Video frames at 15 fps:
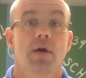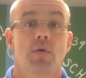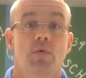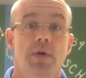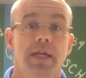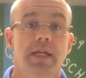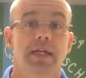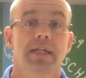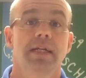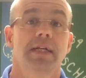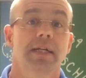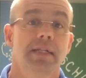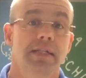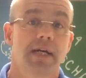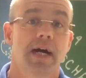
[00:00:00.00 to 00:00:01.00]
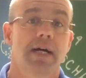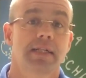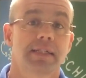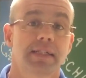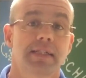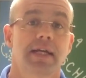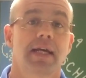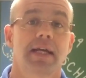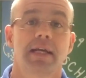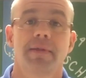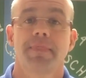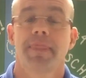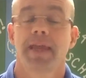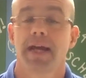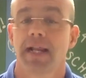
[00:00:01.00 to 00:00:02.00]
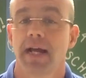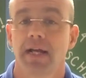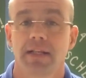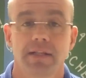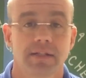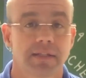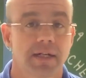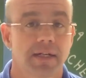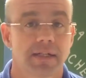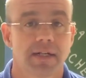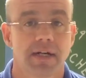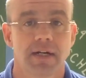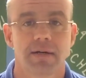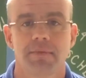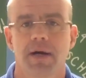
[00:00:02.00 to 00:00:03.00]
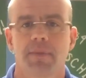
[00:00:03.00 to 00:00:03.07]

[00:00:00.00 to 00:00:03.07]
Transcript: win.today@outlook.com.